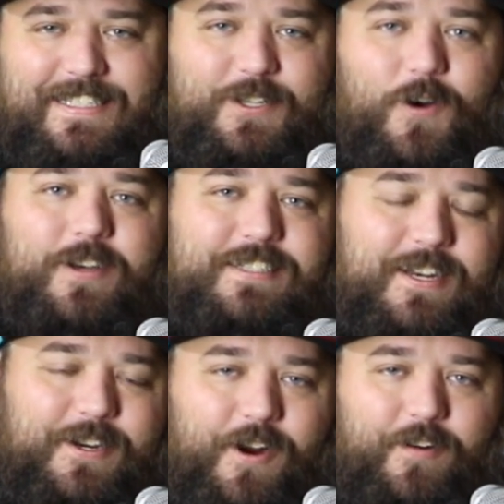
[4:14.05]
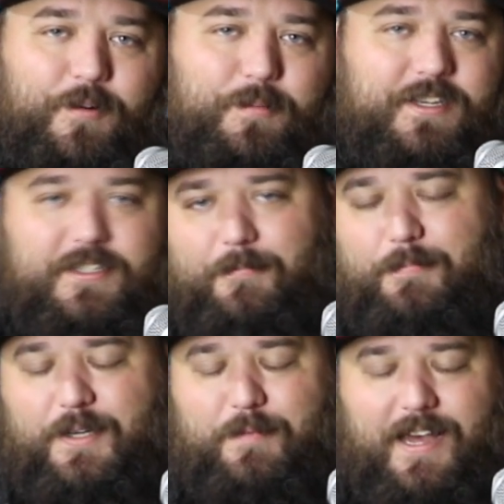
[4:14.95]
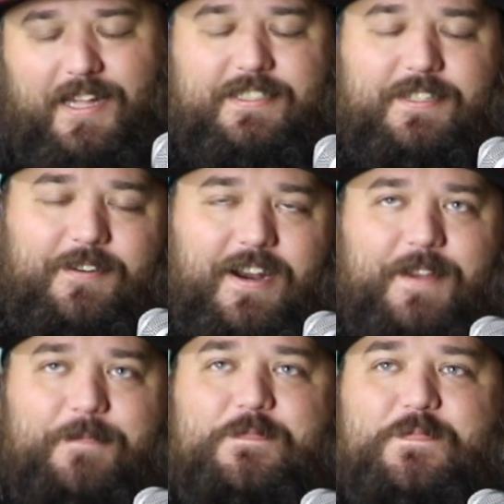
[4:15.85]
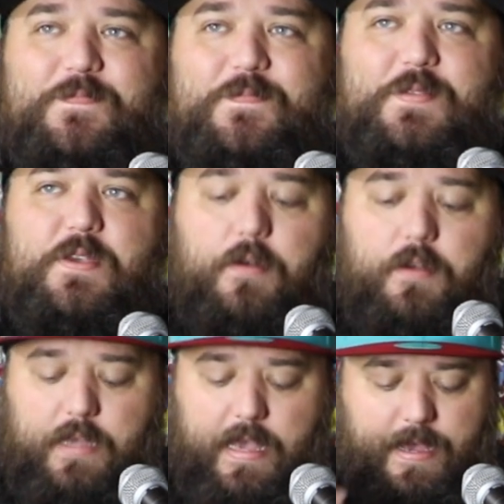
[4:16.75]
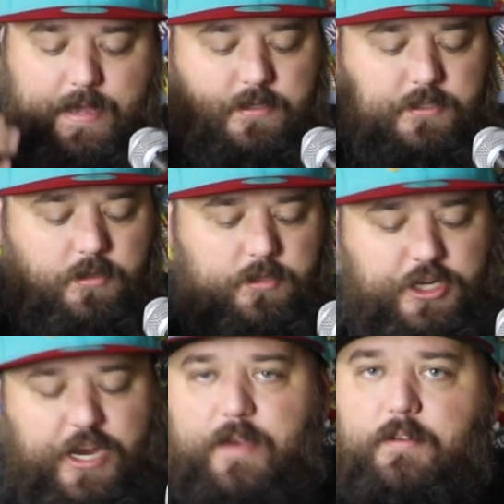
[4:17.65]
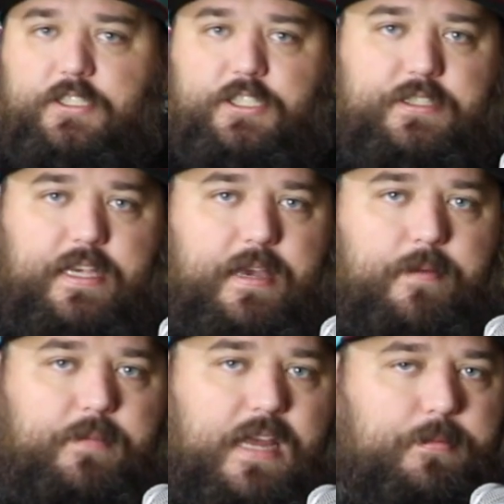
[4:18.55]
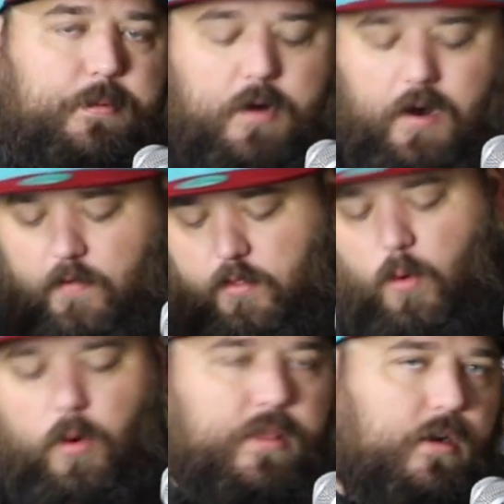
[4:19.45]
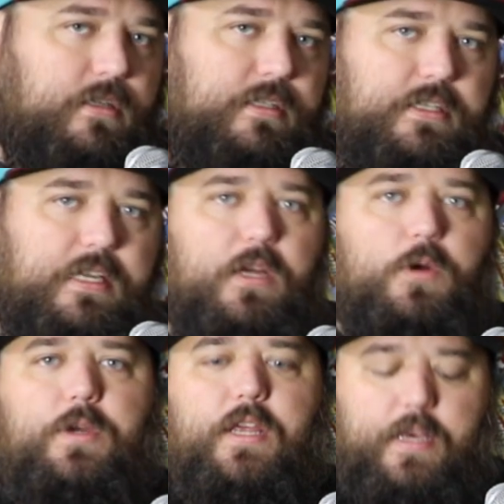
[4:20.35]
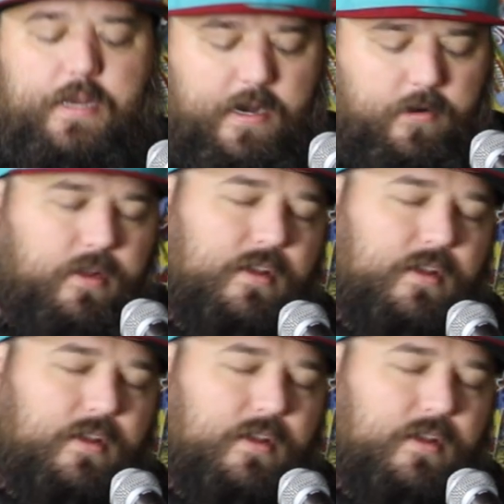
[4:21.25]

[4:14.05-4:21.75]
It's always at a carnival because of Billy Batson, right? And so Shazam, Captain Marvel, Thor, they're duking it out.